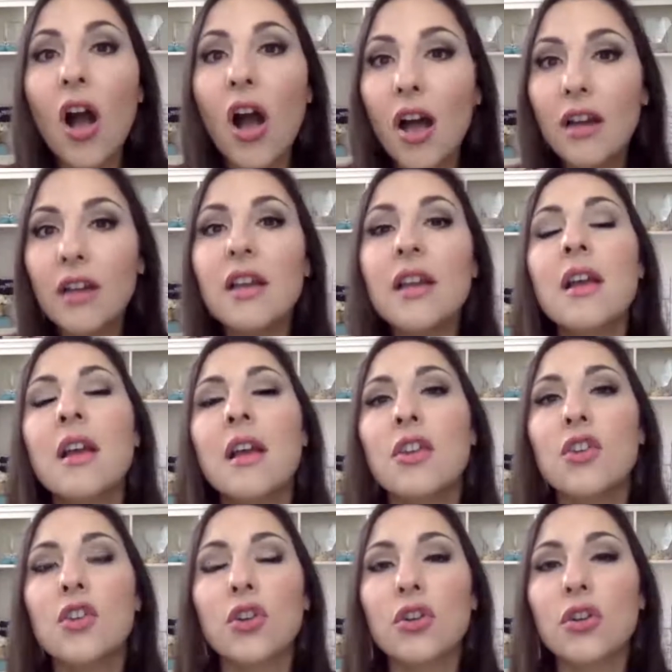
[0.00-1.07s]
on
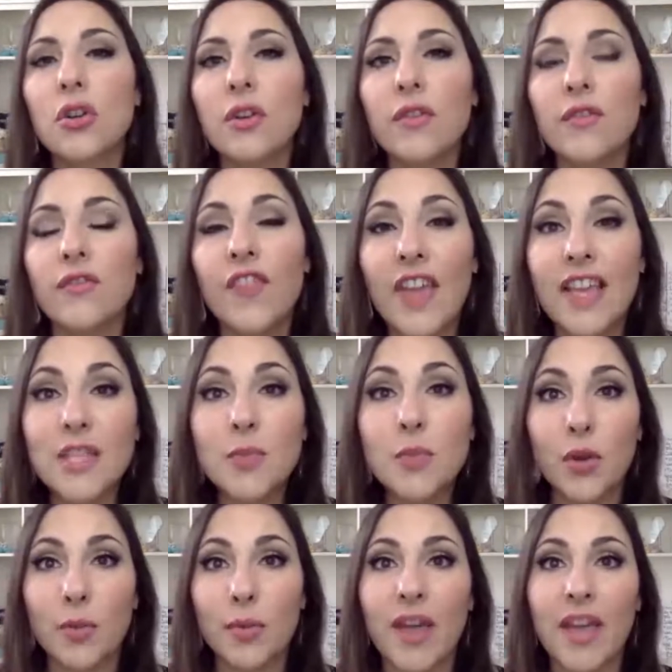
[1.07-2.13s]
your
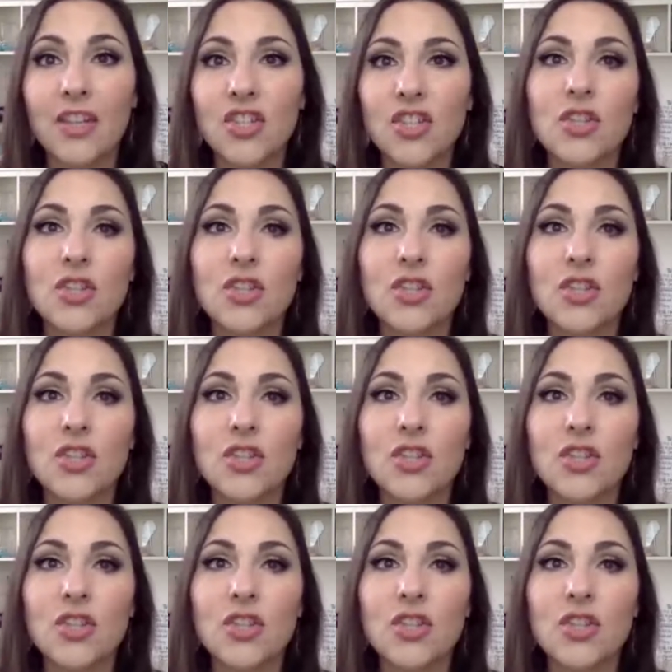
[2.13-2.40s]
Facebook page.